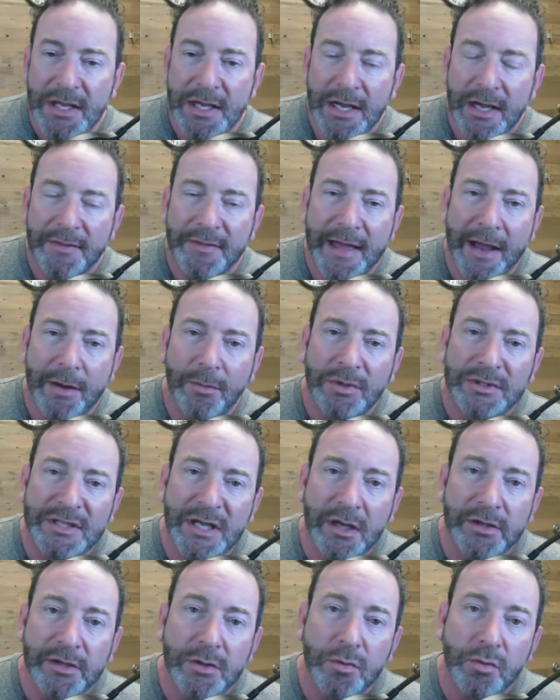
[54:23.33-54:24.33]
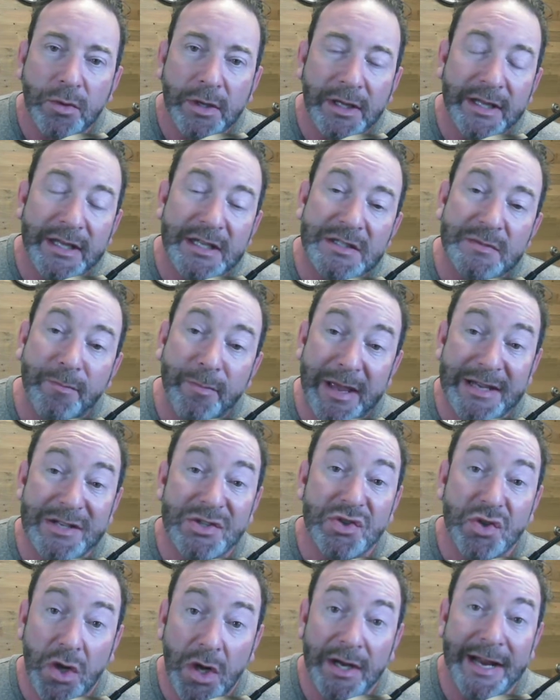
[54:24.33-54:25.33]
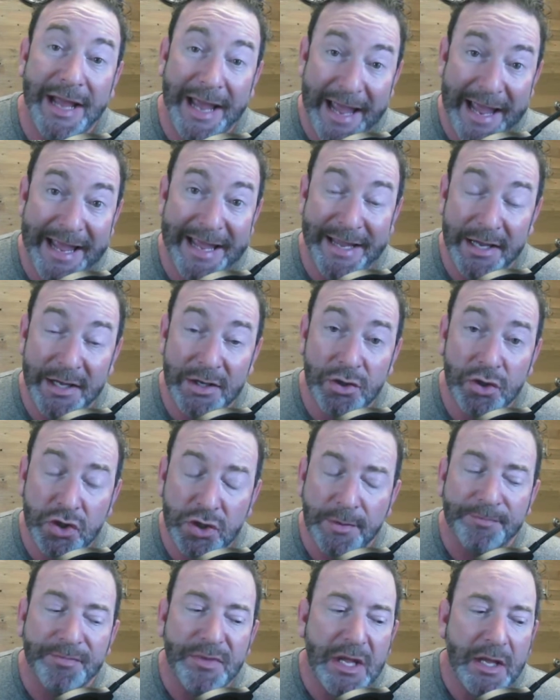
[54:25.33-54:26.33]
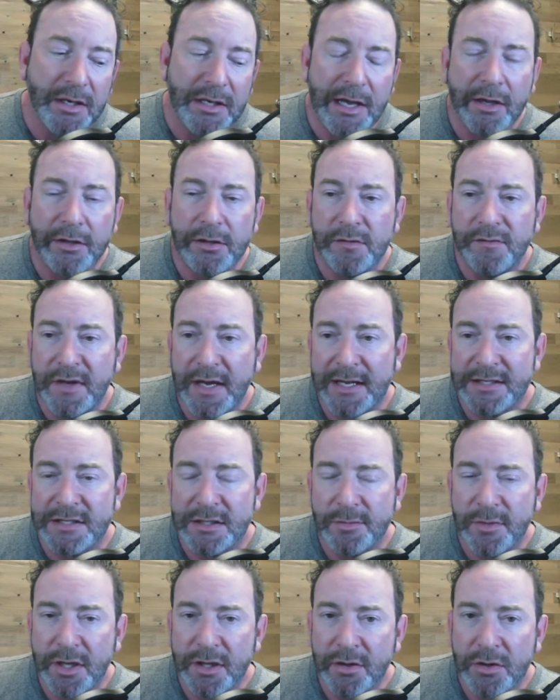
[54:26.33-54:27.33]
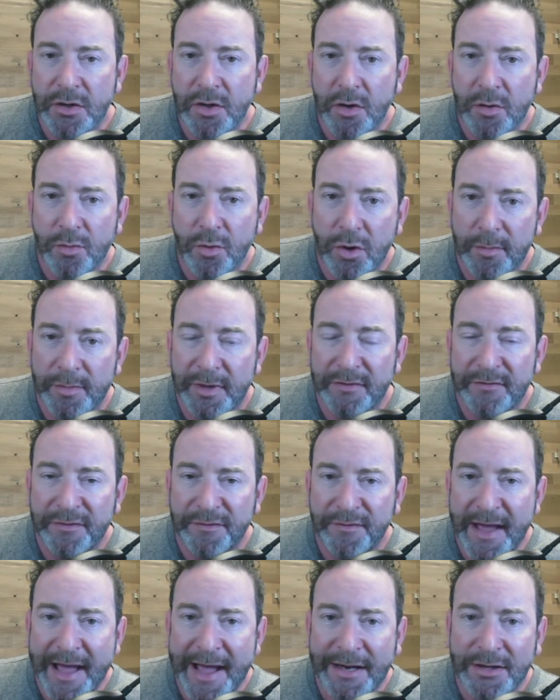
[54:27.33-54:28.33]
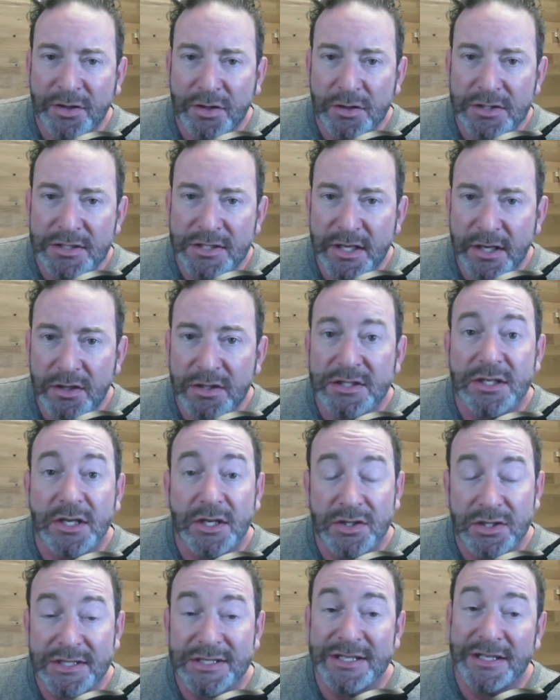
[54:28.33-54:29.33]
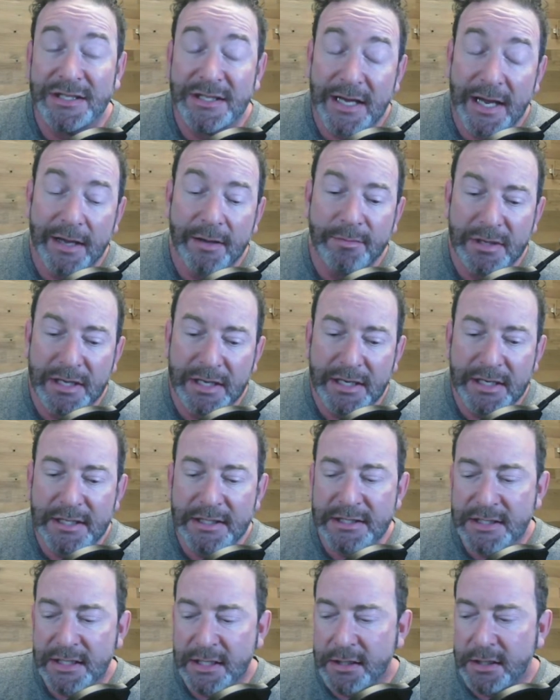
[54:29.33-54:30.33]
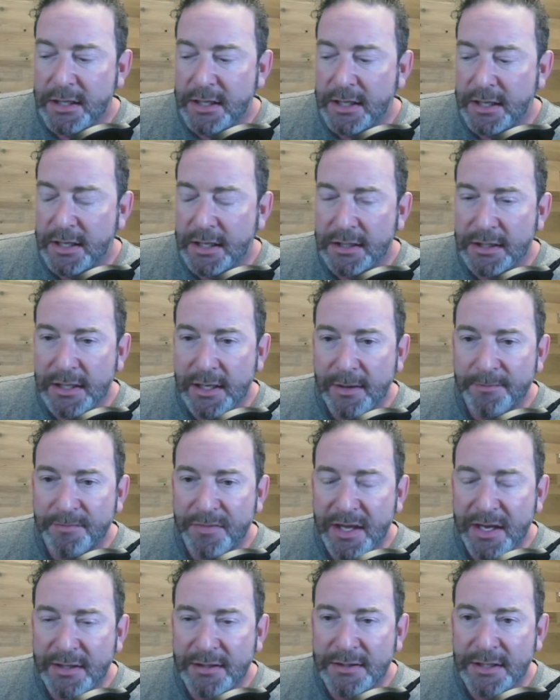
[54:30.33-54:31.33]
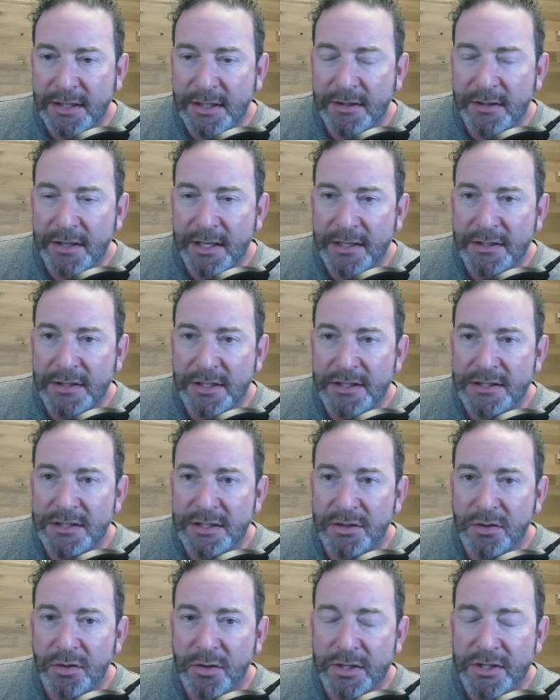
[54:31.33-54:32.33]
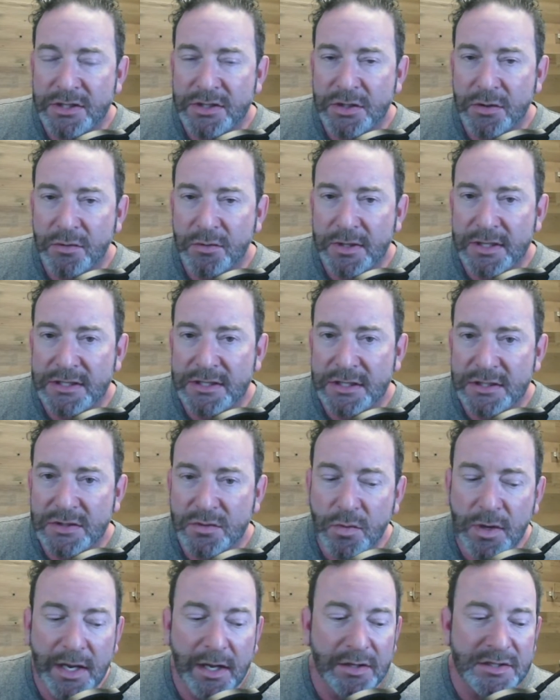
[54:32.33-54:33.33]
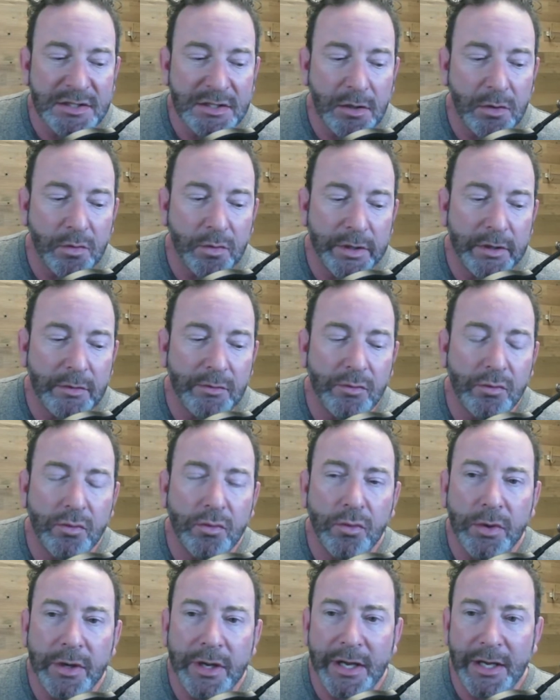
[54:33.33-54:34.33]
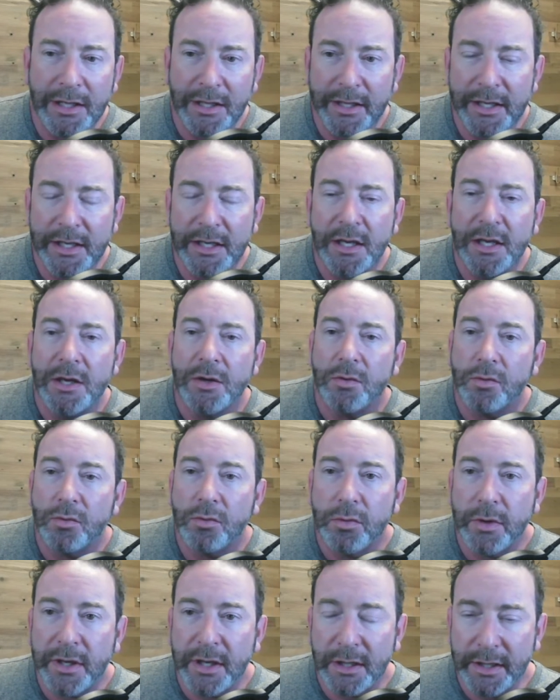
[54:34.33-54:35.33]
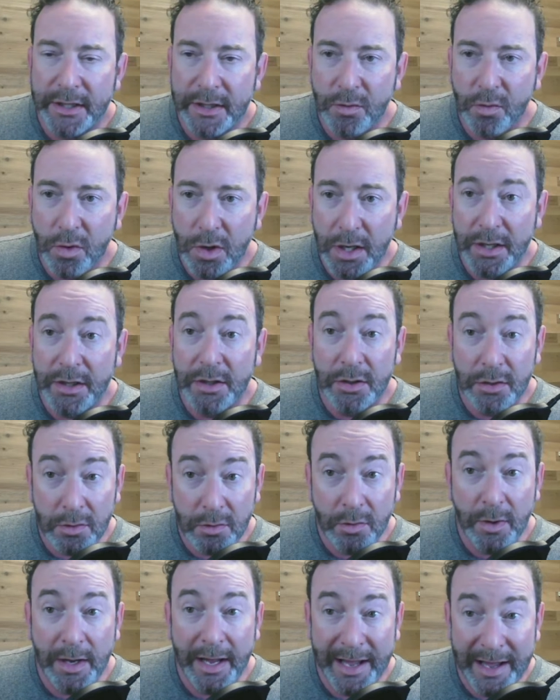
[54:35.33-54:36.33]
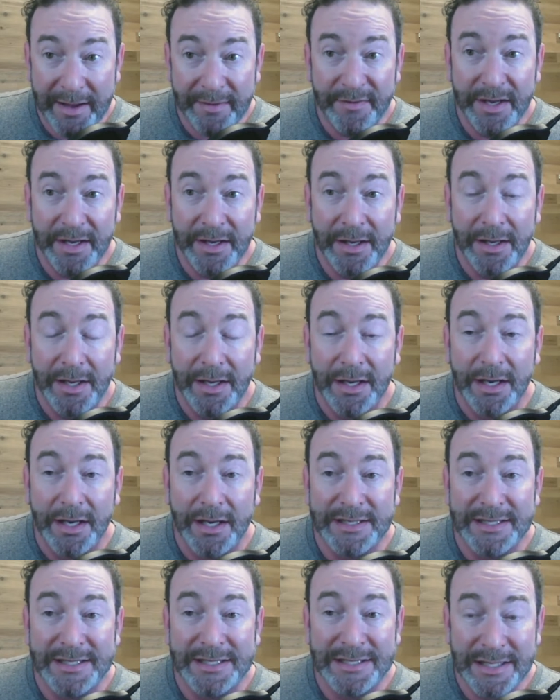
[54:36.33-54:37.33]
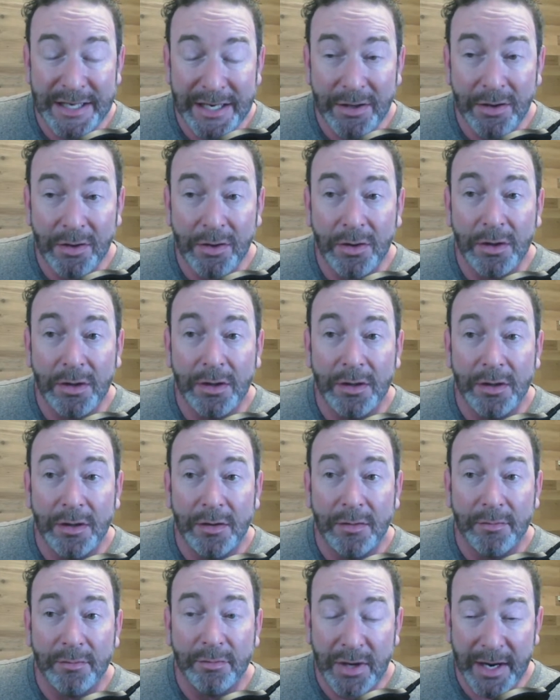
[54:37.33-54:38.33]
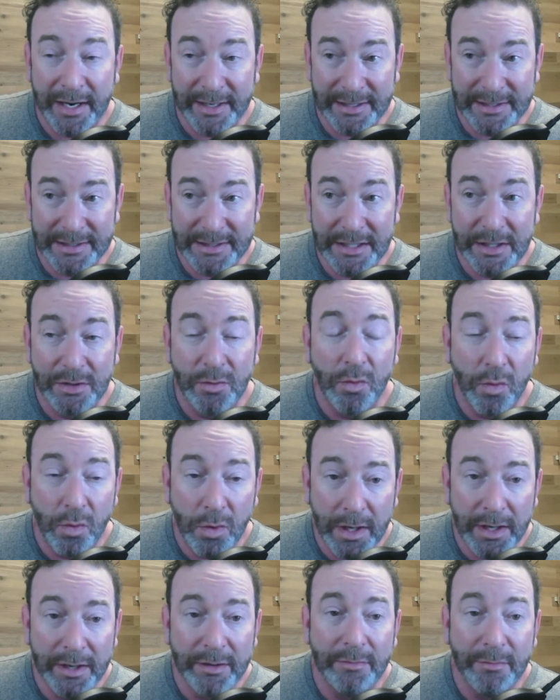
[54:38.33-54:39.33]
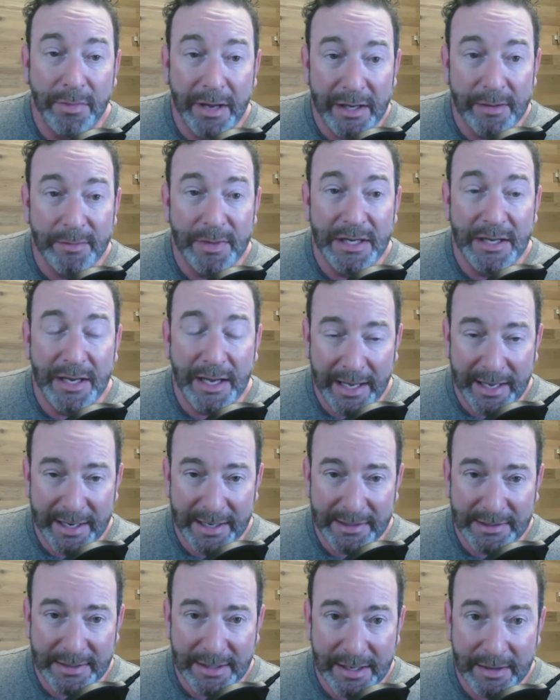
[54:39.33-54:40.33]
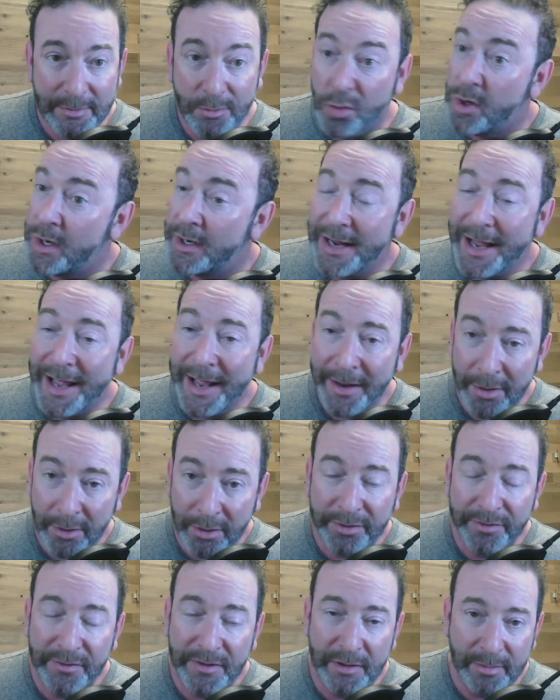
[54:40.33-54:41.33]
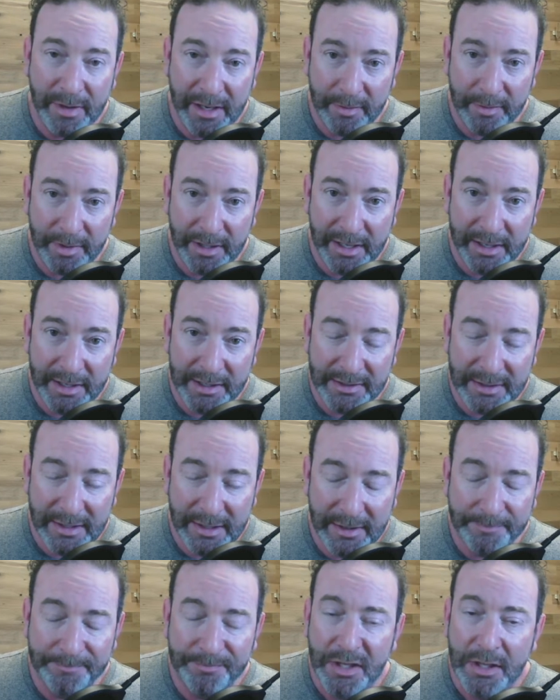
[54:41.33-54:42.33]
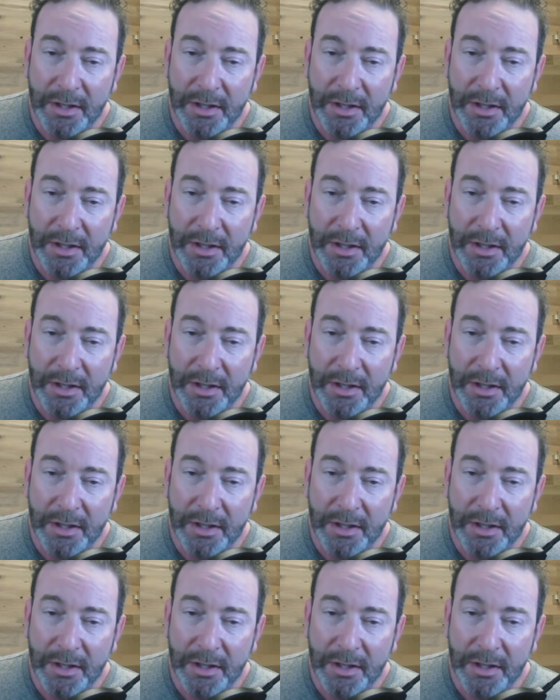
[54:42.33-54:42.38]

And that will tell you really it's based on age. Now you've got some other comorbid factors there, such as the diabetes, and yep, that does increase your risk as well. So we really, really want you having a single pregnancy, one baby at a time, one healthy baby at a time.